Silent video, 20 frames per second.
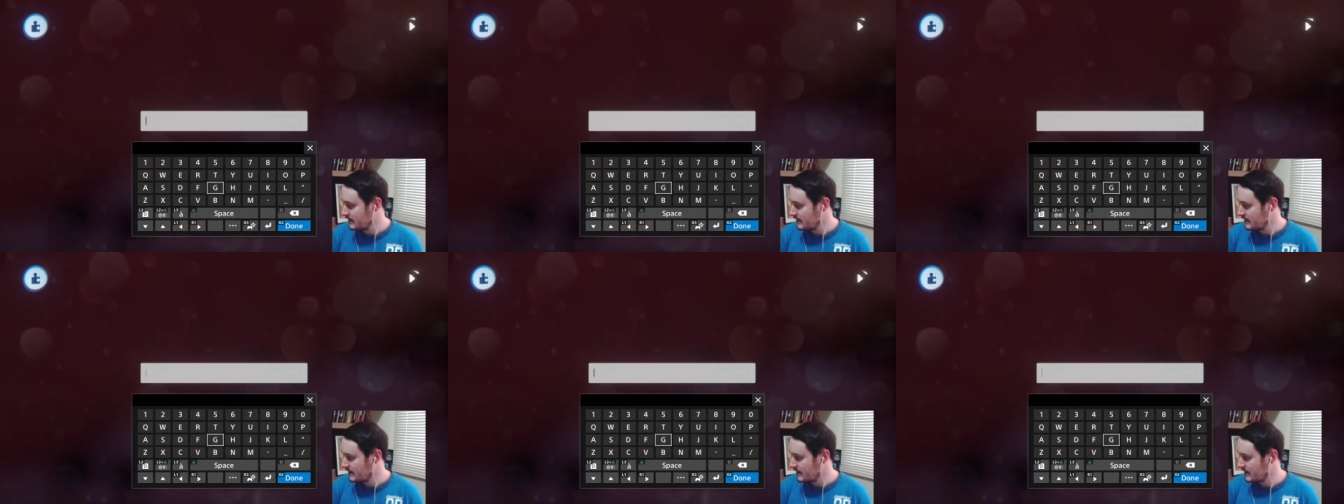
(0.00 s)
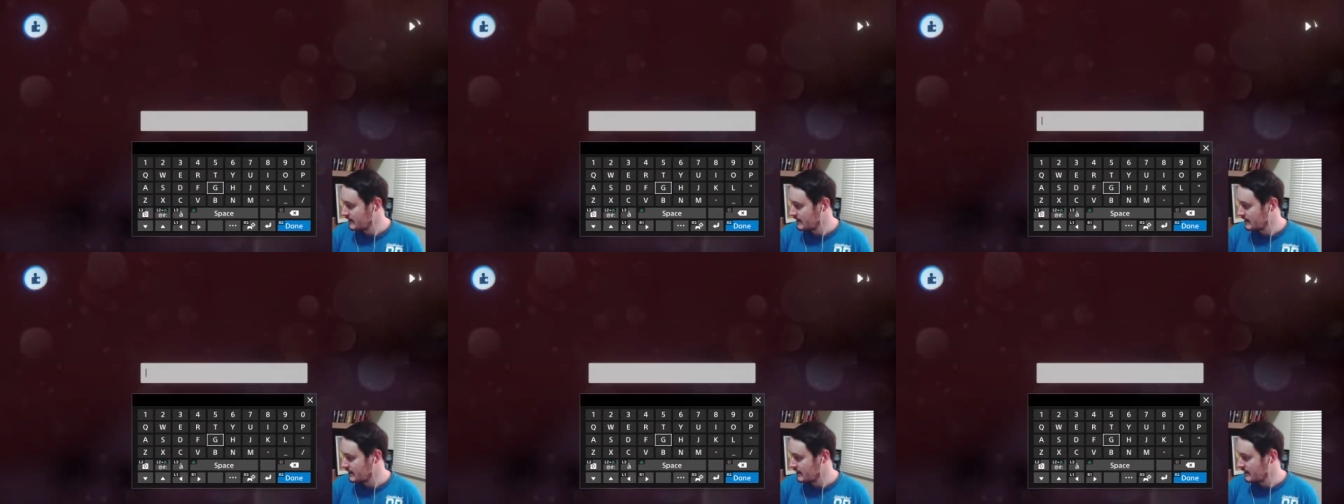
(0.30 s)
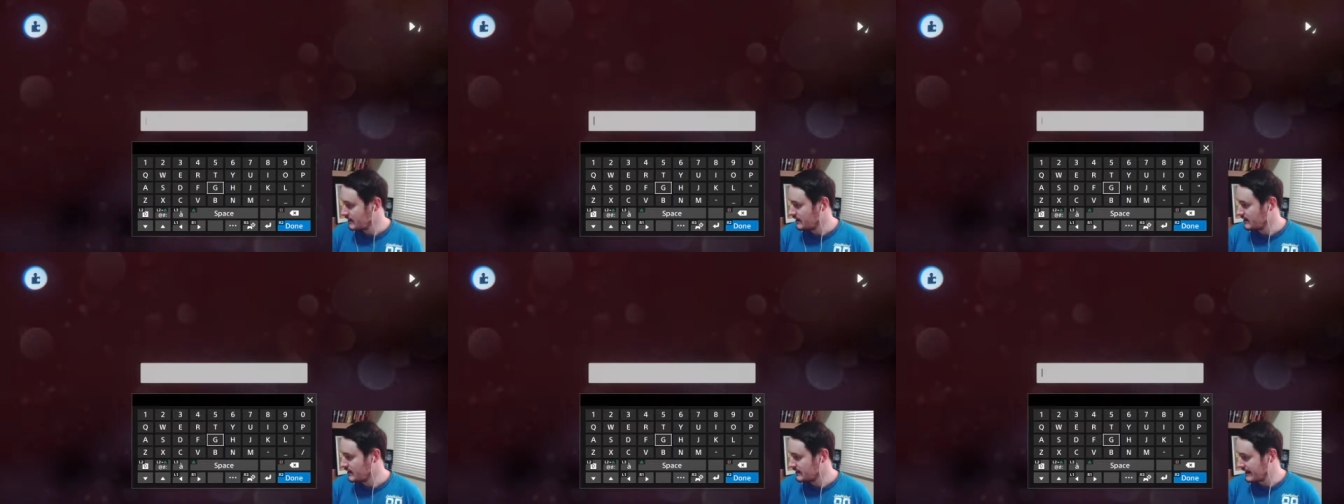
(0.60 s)

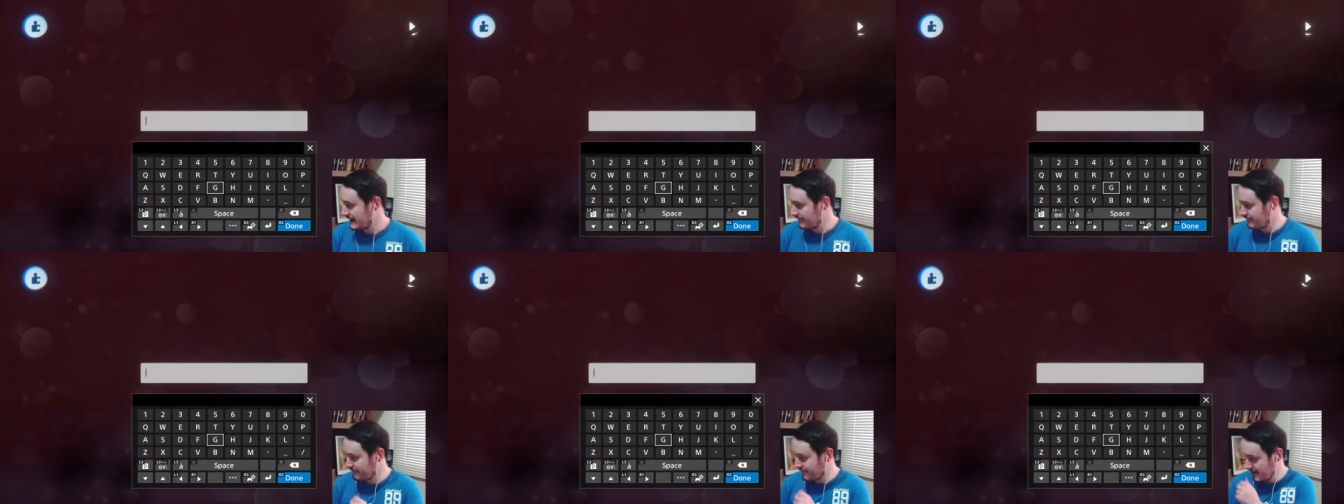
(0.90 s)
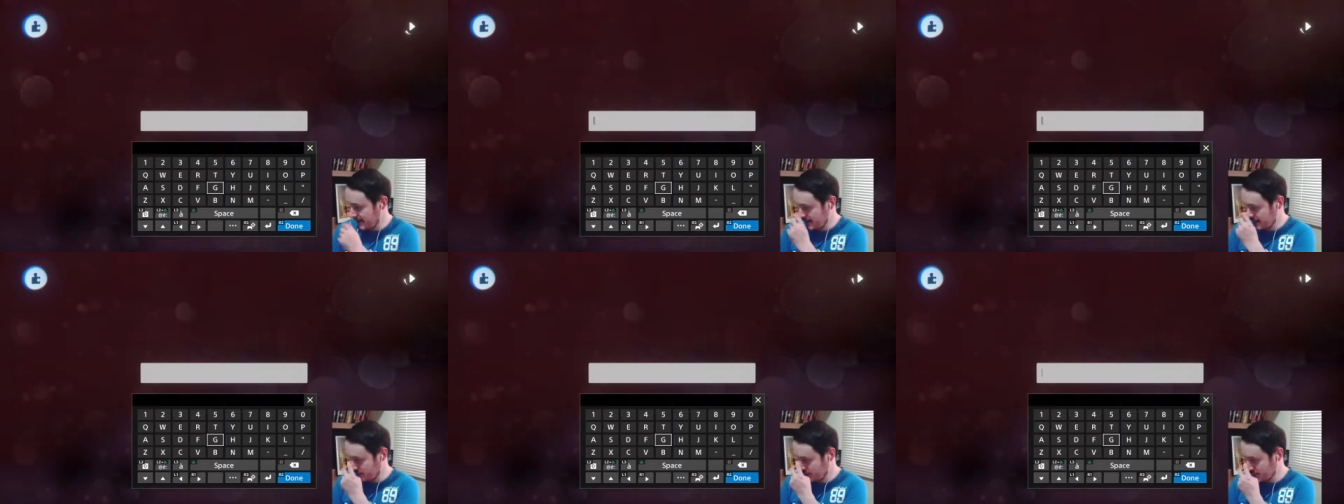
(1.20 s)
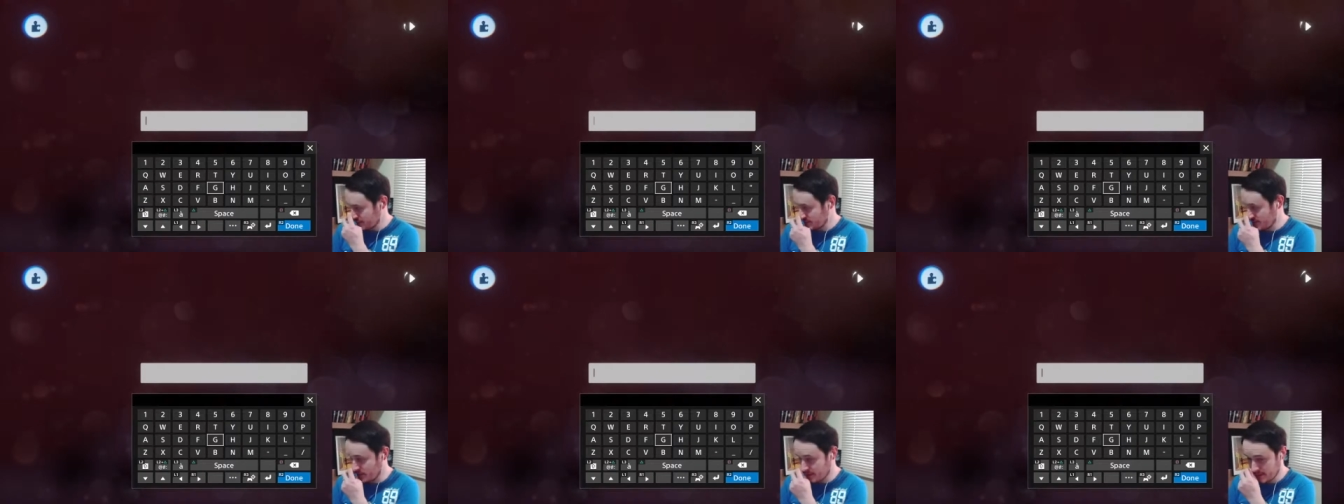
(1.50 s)
That fire
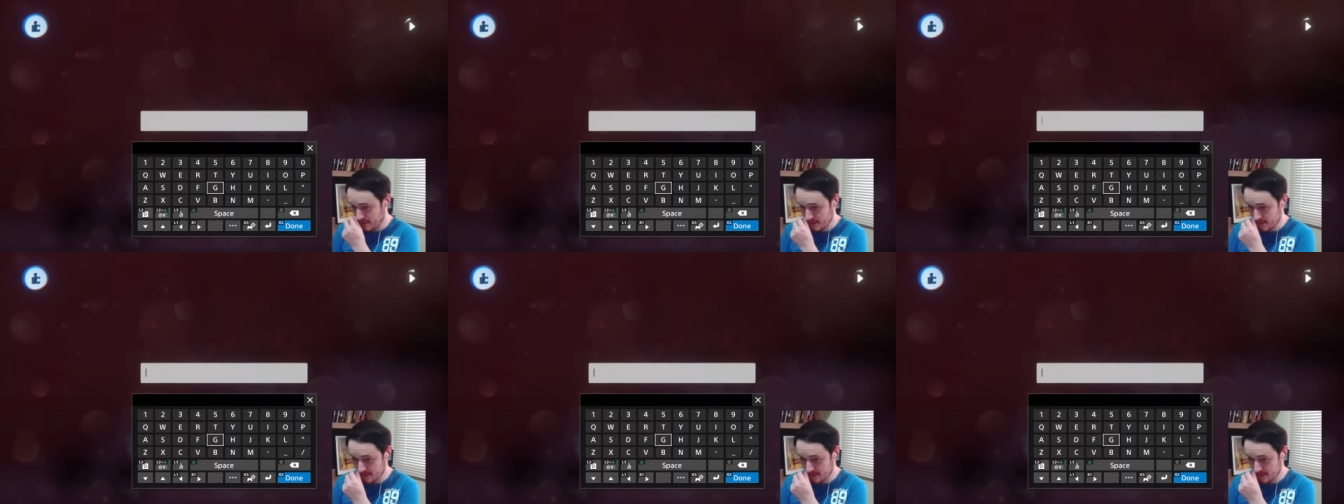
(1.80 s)
looks hot.